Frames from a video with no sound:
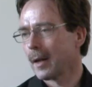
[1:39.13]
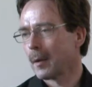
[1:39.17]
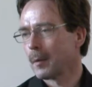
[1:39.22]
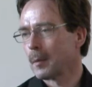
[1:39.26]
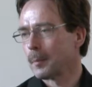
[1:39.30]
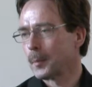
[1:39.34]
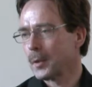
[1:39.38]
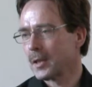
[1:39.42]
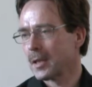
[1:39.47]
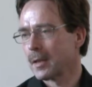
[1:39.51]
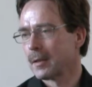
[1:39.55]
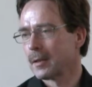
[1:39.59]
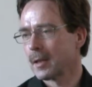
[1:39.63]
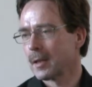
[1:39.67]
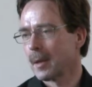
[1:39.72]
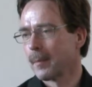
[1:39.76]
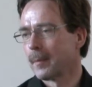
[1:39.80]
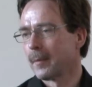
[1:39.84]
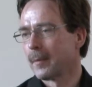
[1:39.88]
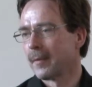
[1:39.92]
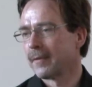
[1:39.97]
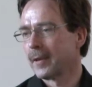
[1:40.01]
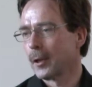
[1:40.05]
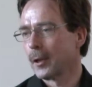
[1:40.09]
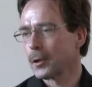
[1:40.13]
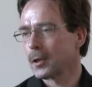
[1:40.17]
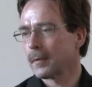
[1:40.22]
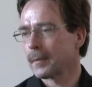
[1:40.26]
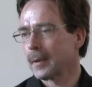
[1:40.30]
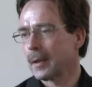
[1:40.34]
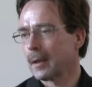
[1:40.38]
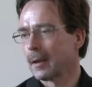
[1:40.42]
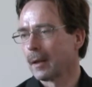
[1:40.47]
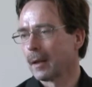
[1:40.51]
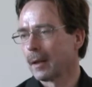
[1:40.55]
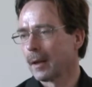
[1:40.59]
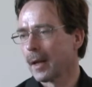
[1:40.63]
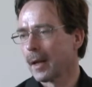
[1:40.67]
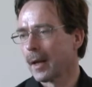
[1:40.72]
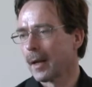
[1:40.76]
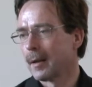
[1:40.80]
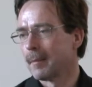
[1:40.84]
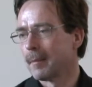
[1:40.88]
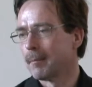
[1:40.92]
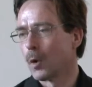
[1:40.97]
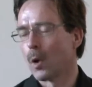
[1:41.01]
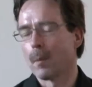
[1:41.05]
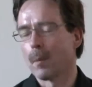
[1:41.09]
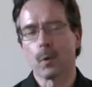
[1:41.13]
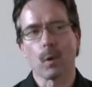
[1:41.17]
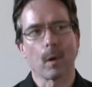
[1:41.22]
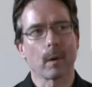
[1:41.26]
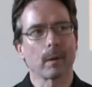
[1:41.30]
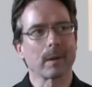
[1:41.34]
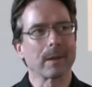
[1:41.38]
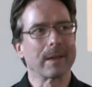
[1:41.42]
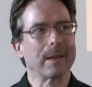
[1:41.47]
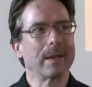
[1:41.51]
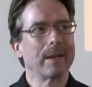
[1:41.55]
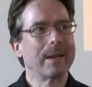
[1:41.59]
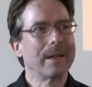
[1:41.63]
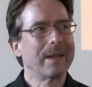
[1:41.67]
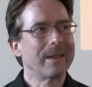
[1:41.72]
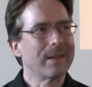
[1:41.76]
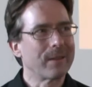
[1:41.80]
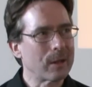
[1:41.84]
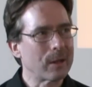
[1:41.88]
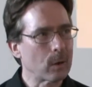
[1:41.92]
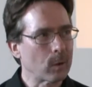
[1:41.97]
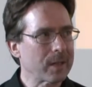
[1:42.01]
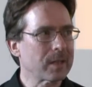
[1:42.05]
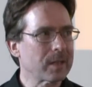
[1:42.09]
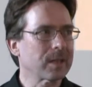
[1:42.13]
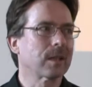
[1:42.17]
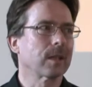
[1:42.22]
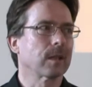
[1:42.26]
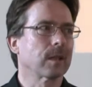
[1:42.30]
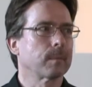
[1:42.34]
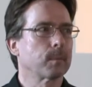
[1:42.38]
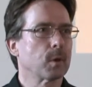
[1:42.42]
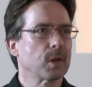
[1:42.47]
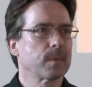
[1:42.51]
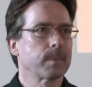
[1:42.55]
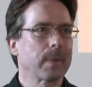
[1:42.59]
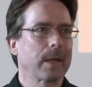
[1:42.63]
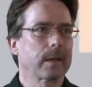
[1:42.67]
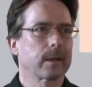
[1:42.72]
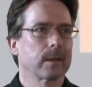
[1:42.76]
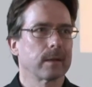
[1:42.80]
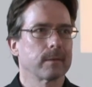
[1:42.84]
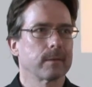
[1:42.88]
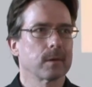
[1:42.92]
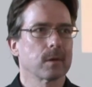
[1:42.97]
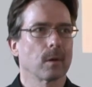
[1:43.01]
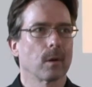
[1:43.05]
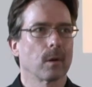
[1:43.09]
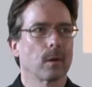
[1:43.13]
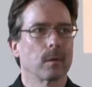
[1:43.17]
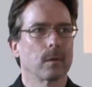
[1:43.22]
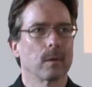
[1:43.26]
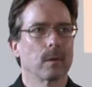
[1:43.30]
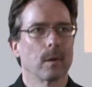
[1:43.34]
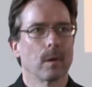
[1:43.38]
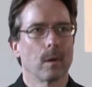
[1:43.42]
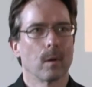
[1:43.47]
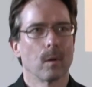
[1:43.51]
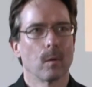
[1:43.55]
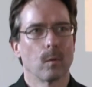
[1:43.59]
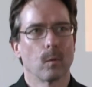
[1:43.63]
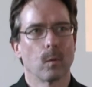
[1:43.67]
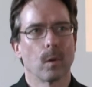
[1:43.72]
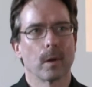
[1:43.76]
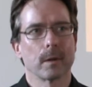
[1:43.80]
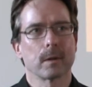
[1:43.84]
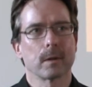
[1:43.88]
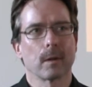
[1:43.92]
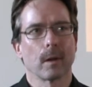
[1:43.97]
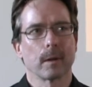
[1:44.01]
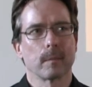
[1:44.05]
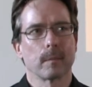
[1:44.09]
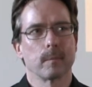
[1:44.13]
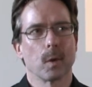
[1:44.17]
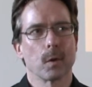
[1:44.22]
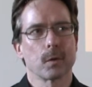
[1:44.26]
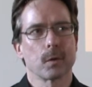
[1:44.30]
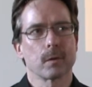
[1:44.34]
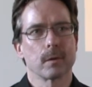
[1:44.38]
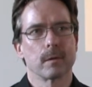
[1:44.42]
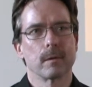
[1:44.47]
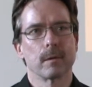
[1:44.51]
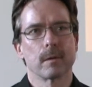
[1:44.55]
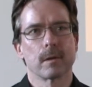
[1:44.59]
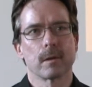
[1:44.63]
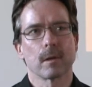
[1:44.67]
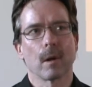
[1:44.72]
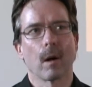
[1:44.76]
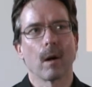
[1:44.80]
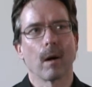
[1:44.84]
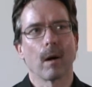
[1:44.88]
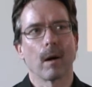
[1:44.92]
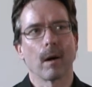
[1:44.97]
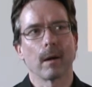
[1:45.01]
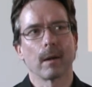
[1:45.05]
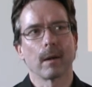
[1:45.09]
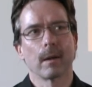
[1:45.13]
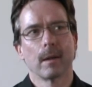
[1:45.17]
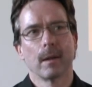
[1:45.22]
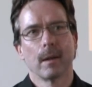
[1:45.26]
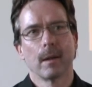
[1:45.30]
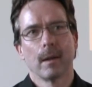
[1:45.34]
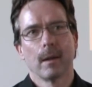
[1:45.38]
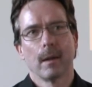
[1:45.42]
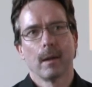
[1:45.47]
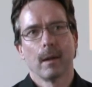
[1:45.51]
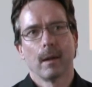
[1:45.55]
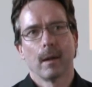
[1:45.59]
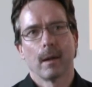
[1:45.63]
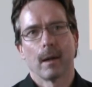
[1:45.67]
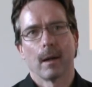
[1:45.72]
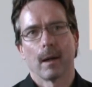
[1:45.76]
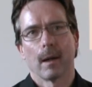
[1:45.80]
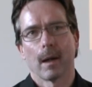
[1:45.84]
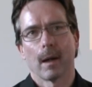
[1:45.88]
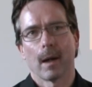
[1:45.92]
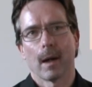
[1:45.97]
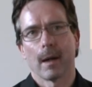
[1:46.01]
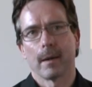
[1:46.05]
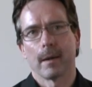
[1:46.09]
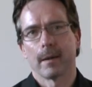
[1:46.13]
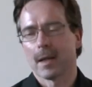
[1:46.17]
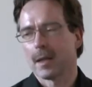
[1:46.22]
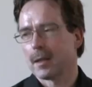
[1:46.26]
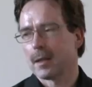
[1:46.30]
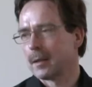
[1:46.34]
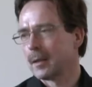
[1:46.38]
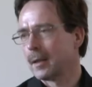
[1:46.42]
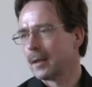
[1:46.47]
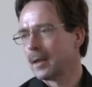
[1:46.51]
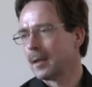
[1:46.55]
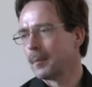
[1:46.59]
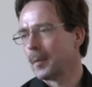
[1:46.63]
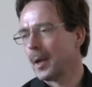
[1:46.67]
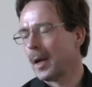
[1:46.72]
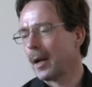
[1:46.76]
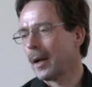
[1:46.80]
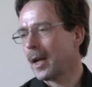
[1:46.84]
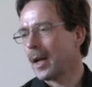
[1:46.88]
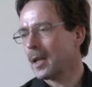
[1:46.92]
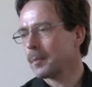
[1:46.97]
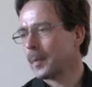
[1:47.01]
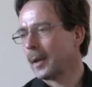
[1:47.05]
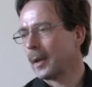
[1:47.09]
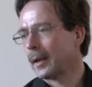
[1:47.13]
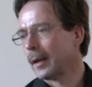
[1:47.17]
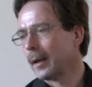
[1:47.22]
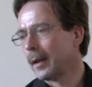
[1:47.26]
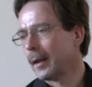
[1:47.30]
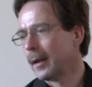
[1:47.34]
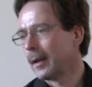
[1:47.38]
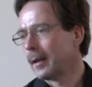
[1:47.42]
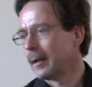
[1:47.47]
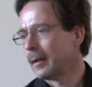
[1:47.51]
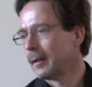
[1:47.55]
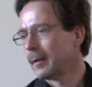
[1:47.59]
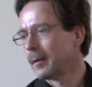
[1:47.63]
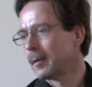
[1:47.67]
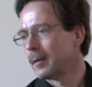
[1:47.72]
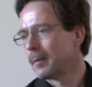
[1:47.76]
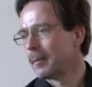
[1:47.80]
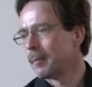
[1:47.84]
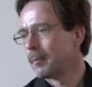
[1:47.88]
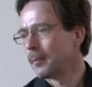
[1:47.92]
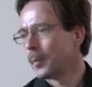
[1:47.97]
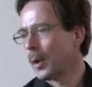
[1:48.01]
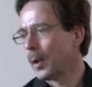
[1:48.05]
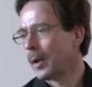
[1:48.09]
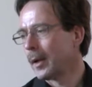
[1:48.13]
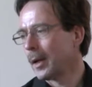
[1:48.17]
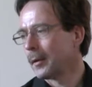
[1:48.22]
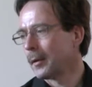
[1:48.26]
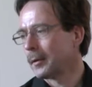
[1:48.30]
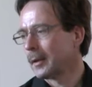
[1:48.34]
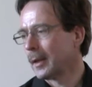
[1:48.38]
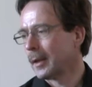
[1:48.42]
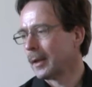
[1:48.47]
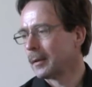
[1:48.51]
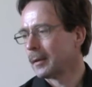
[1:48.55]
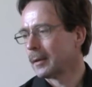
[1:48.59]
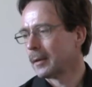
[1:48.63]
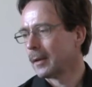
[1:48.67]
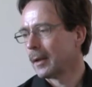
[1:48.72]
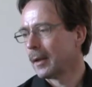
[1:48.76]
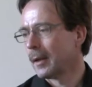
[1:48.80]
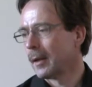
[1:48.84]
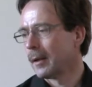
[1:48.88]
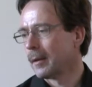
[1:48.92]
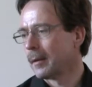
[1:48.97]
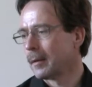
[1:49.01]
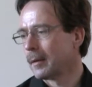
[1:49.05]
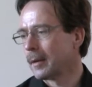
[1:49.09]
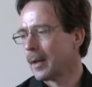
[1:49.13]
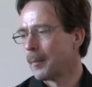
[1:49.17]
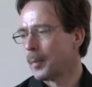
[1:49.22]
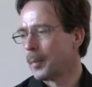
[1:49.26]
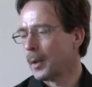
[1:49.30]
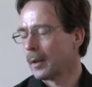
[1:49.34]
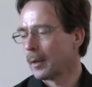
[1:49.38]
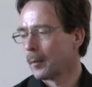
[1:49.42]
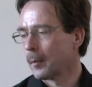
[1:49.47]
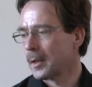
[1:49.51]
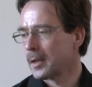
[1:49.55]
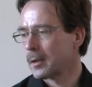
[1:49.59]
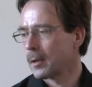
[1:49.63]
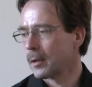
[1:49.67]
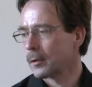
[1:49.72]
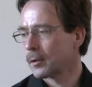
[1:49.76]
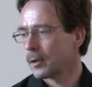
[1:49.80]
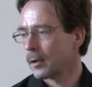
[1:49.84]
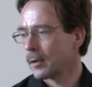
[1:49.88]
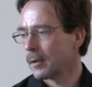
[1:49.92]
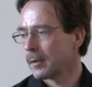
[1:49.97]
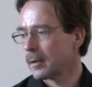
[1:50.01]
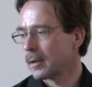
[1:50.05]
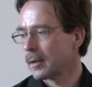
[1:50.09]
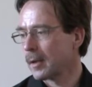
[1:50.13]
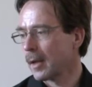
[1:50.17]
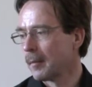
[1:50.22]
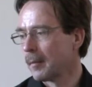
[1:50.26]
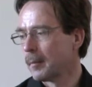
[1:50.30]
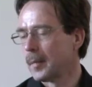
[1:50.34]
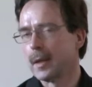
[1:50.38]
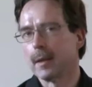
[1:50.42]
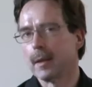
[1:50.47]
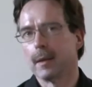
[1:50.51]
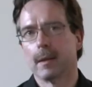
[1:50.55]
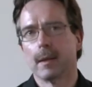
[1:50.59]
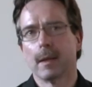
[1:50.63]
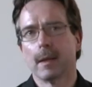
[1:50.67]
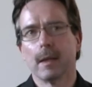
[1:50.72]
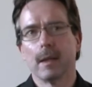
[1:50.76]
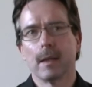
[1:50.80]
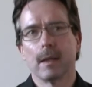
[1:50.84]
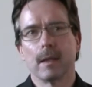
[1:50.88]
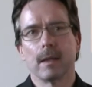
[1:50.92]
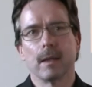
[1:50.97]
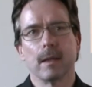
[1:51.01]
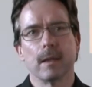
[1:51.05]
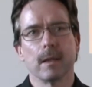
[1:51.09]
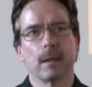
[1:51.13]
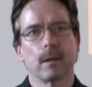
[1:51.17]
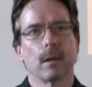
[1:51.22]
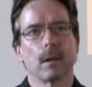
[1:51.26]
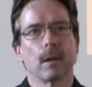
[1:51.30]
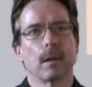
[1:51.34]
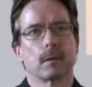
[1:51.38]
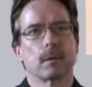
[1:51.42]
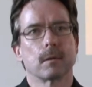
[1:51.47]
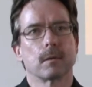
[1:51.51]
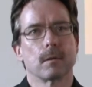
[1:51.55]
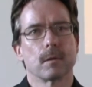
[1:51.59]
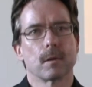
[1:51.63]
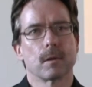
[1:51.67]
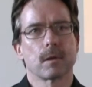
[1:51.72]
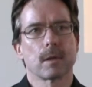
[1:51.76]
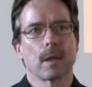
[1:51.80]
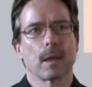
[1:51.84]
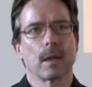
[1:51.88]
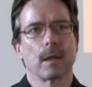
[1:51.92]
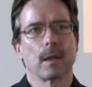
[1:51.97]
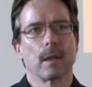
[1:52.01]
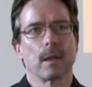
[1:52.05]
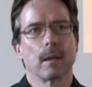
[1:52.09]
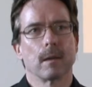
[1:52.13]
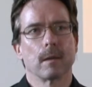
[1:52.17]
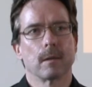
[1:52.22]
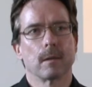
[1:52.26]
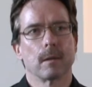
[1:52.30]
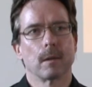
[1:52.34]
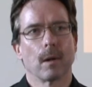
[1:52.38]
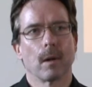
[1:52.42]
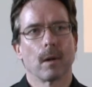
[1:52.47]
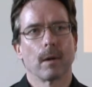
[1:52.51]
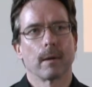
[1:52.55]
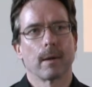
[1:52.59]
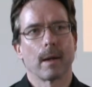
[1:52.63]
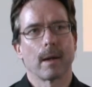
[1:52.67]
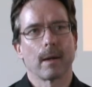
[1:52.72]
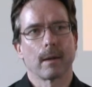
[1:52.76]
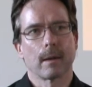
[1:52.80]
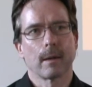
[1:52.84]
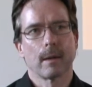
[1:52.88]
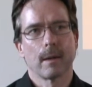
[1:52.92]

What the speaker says: And I will present some philosophical and more broadly theoretical perspectives on what collective emotions are. And in my abstract, I point out that empirical researchers have been eager to study the